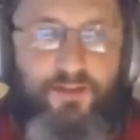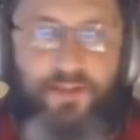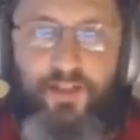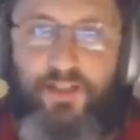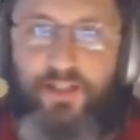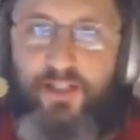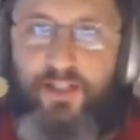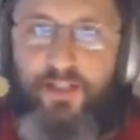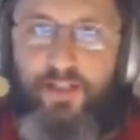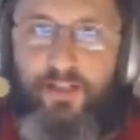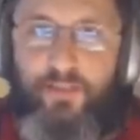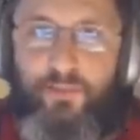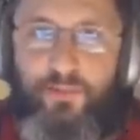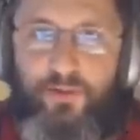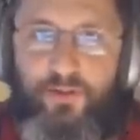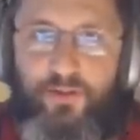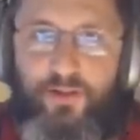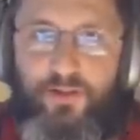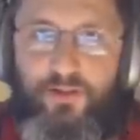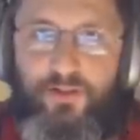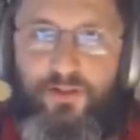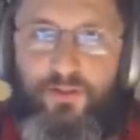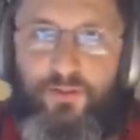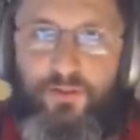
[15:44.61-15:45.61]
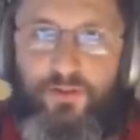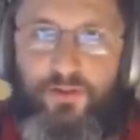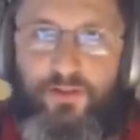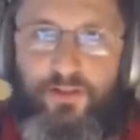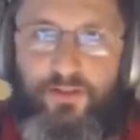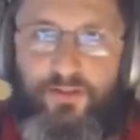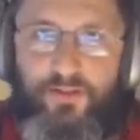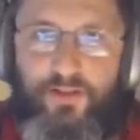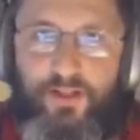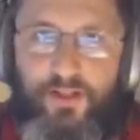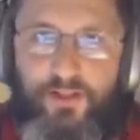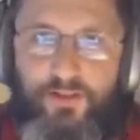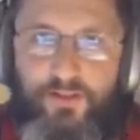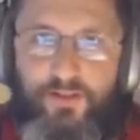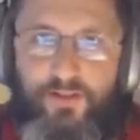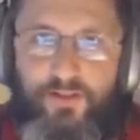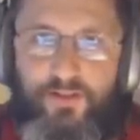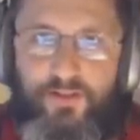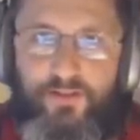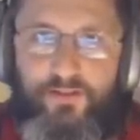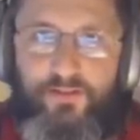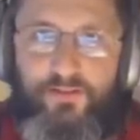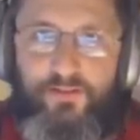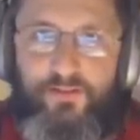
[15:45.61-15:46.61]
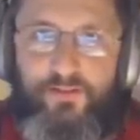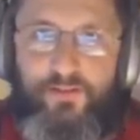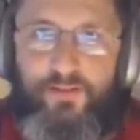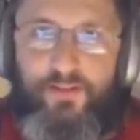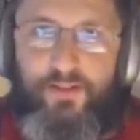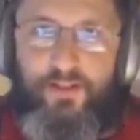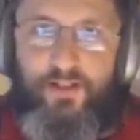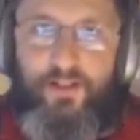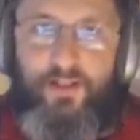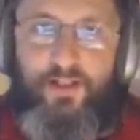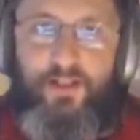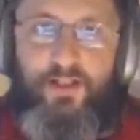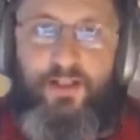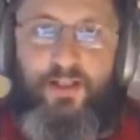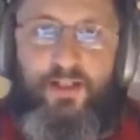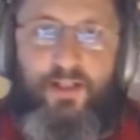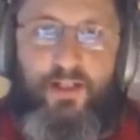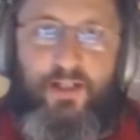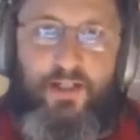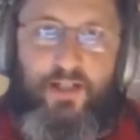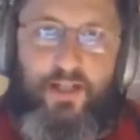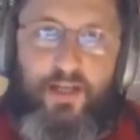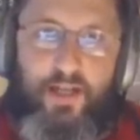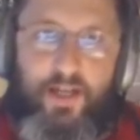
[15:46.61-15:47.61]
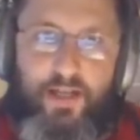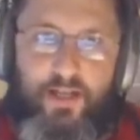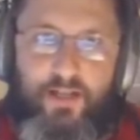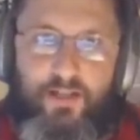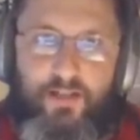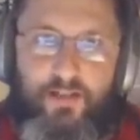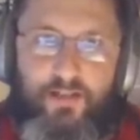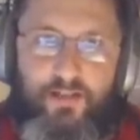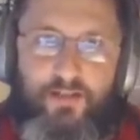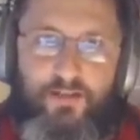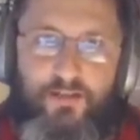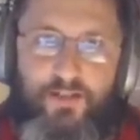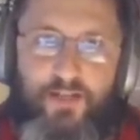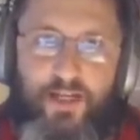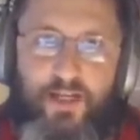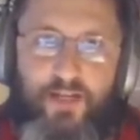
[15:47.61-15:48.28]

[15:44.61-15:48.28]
stinking hypocrites is what these guys are, right? And